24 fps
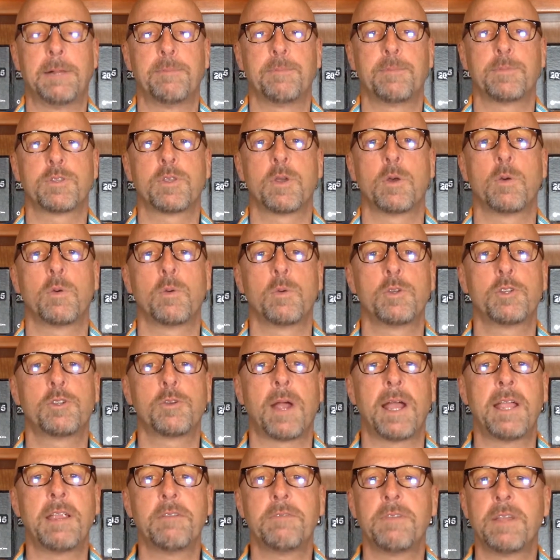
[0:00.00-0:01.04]
So
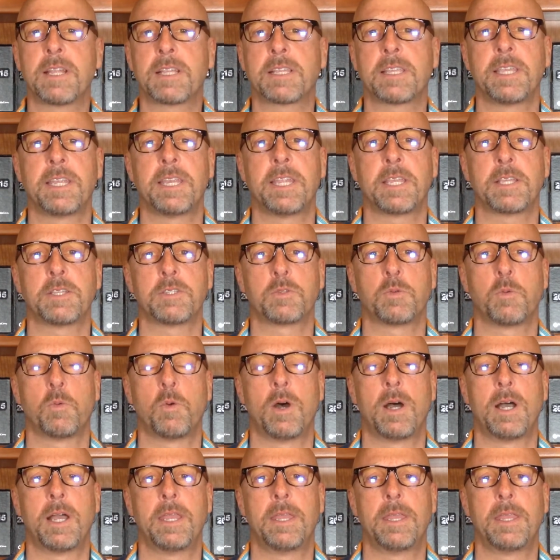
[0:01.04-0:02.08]
dryer vent cleaning is
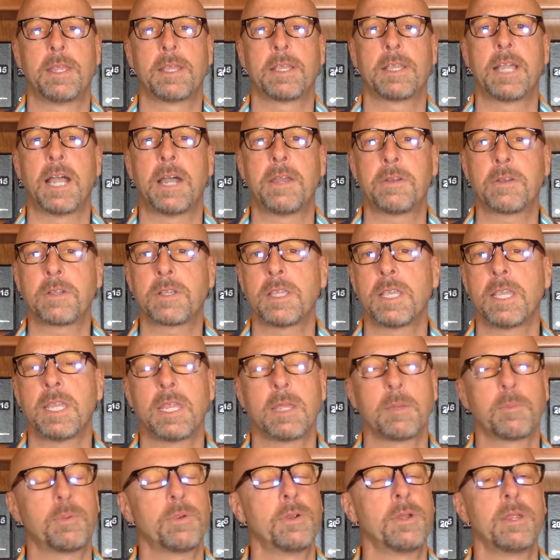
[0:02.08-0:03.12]
one. Gutter
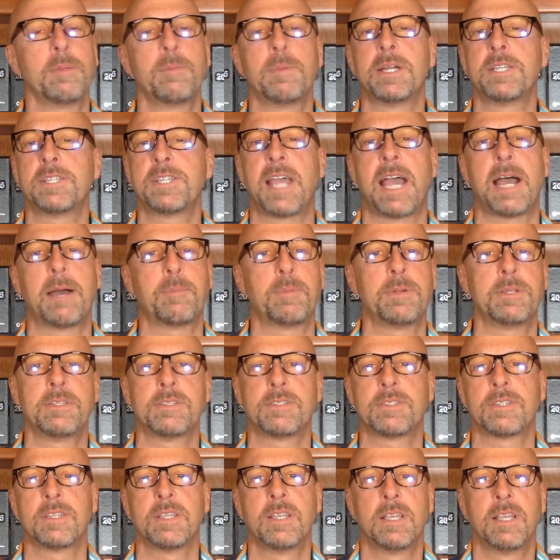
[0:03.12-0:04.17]
cleaning pretty much
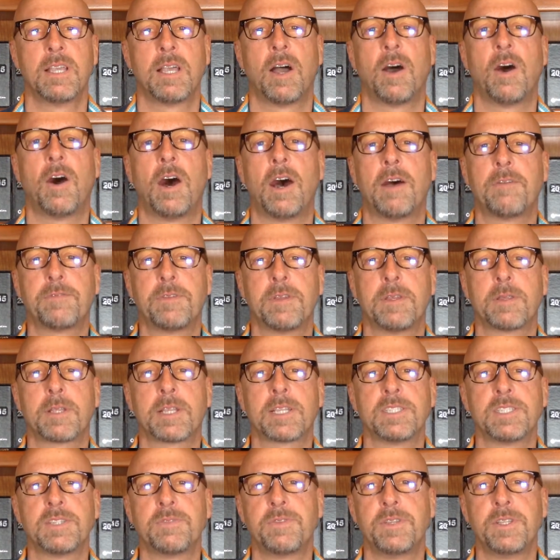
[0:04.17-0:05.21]
happens often,
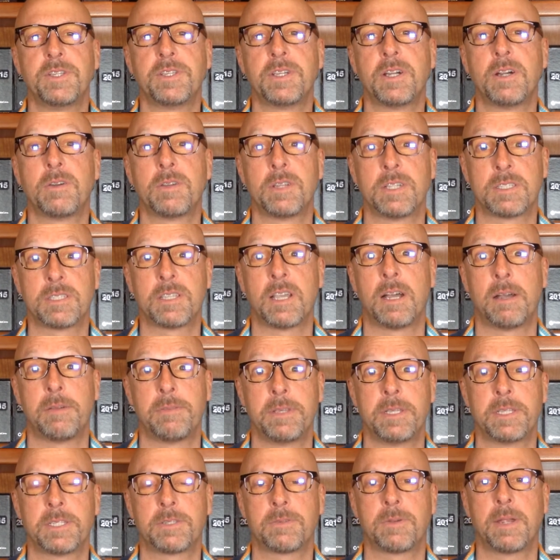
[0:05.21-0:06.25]
because if you don't, it's
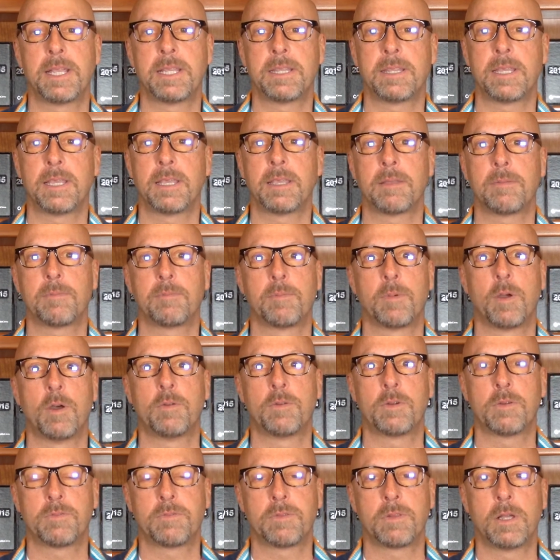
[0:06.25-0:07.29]
obvious, right? They
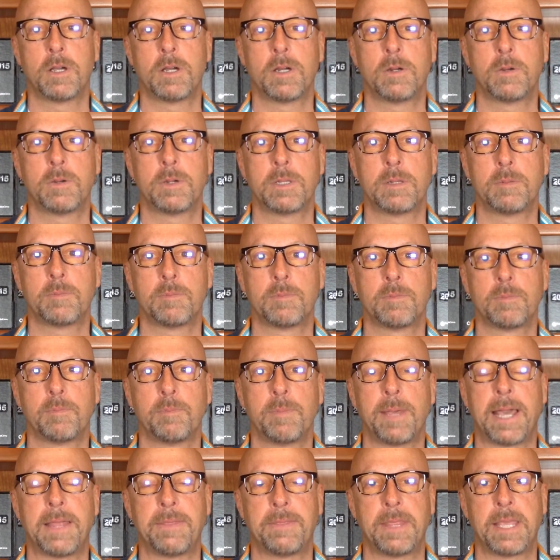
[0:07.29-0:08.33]
overflow and
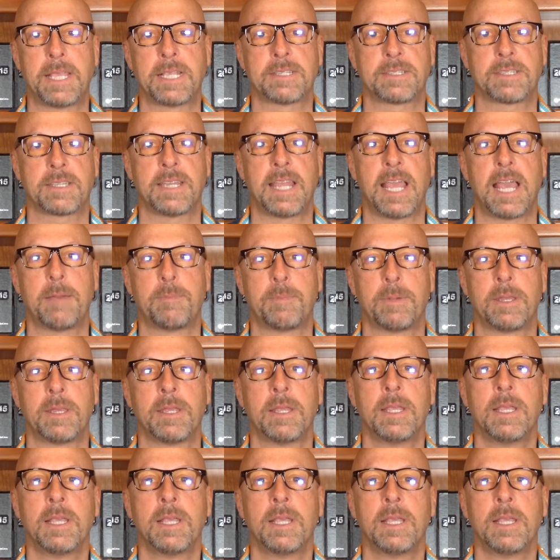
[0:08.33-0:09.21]
bad things can happen.